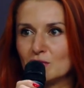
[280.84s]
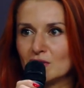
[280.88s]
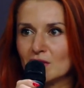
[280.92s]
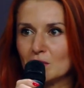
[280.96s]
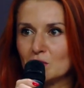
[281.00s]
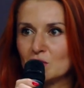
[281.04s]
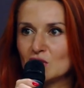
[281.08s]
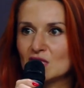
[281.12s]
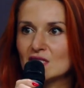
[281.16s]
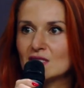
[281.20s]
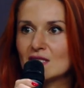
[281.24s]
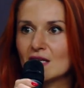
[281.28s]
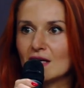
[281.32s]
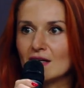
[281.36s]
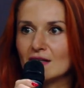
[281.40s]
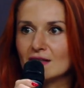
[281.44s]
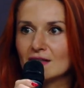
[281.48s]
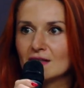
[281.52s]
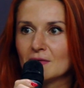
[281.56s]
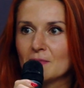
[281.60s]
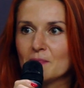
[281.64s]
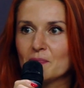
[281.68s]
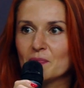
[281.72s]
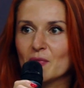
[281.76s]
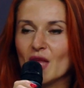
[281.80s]

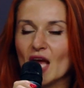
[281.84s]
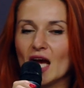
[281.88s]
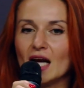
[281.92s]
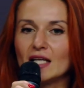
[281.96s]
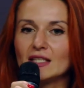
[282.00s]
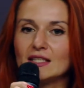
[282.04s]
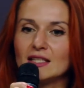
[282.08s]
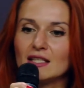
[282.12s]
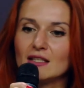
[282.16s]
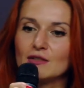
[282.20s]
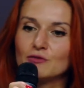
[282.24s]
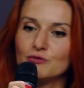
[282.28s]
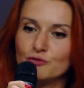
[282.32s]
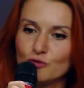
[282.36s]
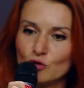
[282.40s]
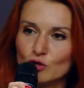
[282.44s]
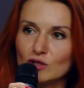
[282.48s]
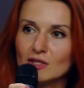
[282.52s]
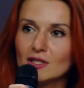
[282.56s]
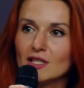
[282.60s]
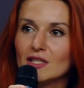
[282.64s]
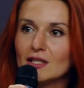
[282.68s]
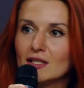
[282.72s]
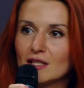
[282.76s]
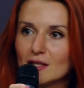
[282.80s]
sometimes you can't
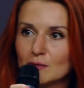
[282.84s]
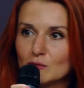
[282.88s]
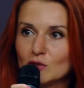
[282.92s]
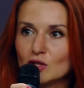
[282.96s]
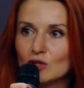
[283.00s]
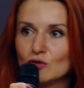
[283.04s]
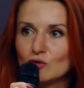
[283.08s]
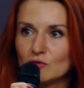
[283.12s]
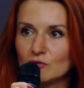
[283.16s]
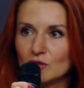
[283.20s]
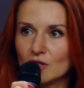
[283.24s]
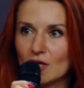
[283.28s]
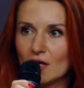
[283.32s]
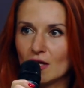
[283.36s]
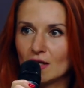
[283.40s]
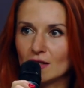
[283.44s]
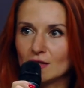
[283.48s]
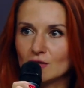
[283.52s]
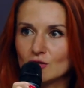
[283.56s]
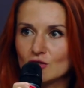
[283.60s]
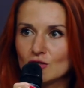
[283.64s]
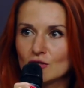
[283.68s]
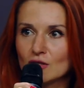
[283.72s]
find people